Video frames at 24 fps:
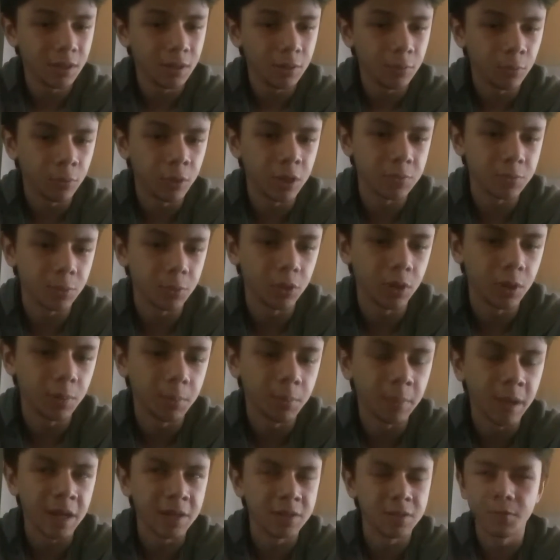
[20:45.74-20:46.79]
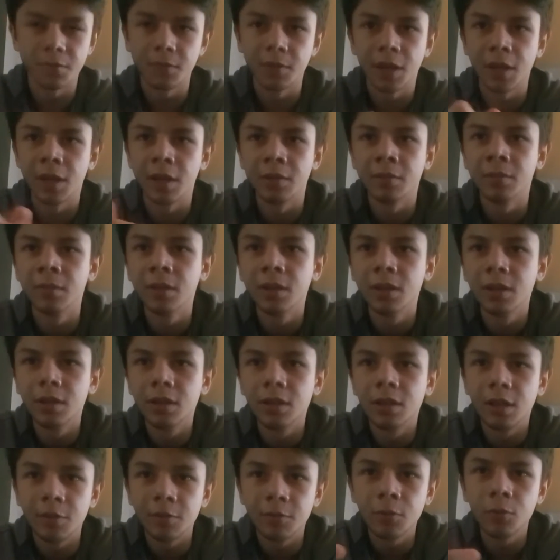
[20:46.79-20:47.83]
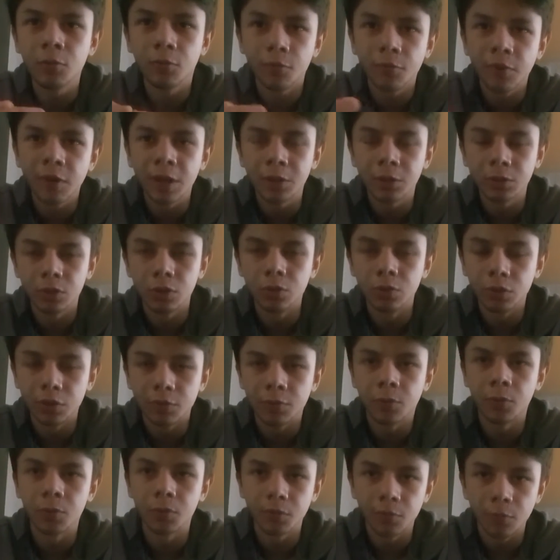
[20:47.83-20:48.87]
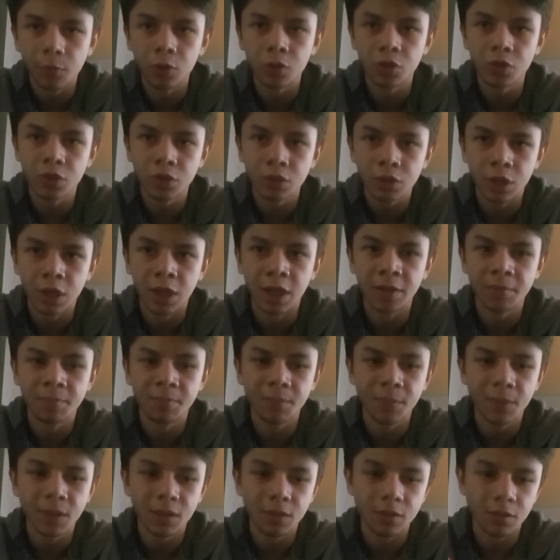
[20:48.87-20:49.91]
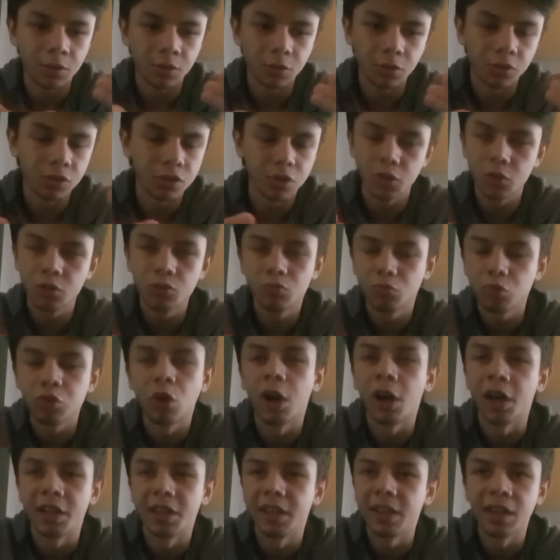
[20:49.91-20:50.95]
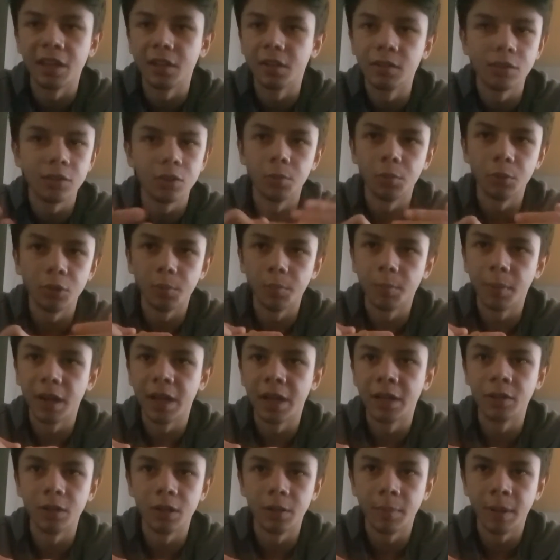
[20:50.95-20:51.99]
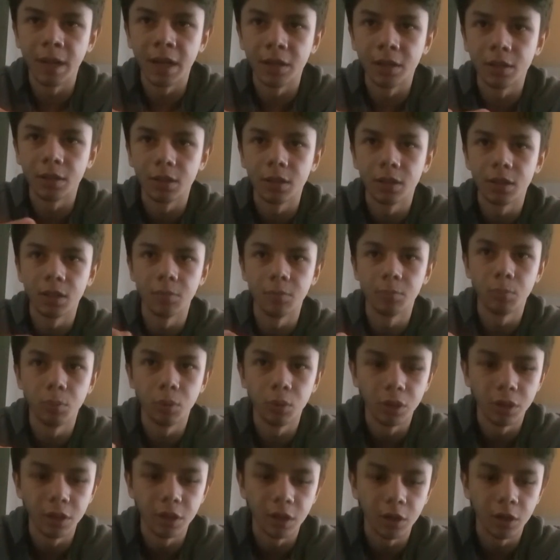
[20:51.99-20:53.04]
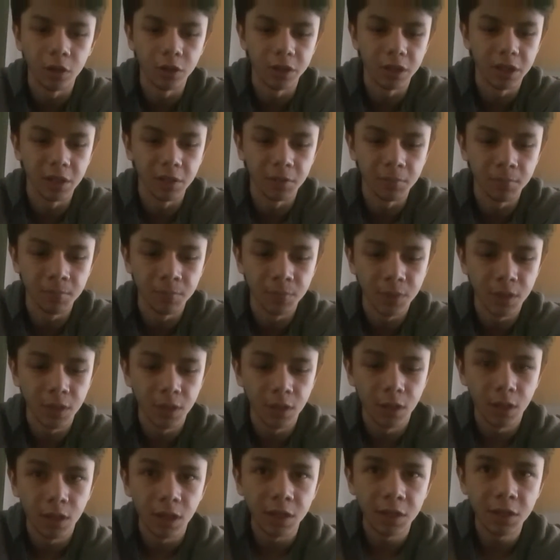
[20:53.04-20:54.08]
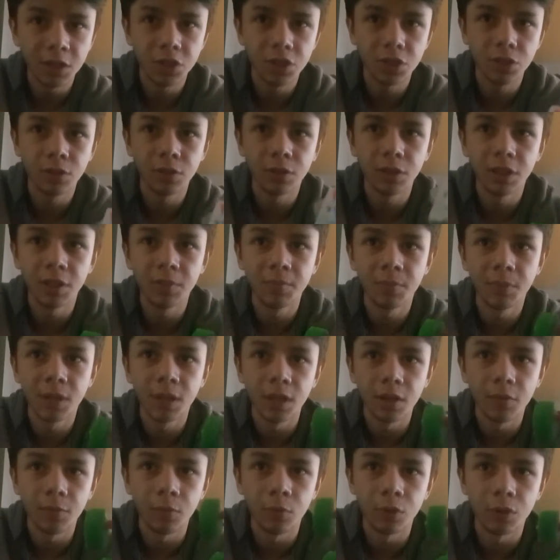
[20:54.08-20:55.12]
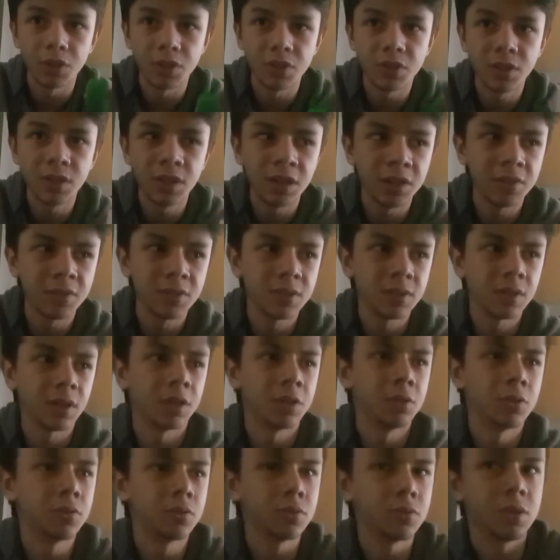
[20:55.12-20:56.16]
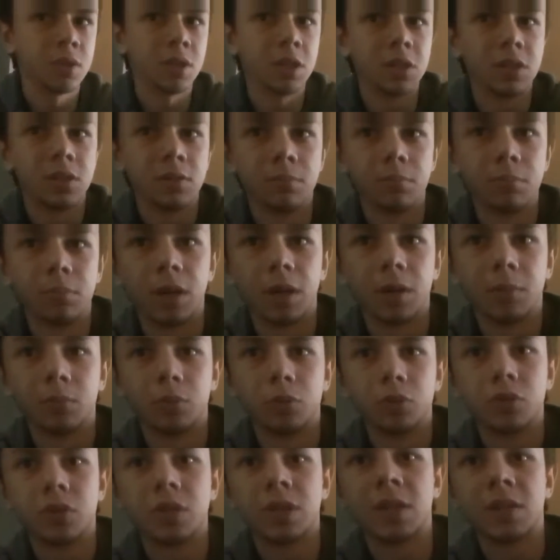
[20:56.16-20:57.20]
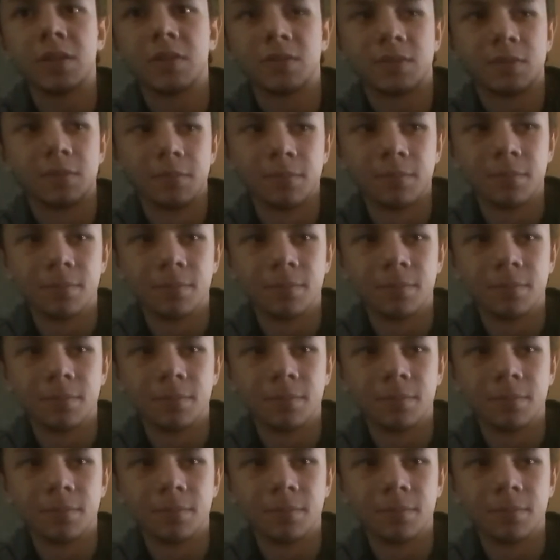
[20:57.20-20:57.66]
whereas with rubber bands, if you fail to do it from the first try, you could just try again with the band and then put it on again. Additionally, for the sticks, I use these bamboo sticks.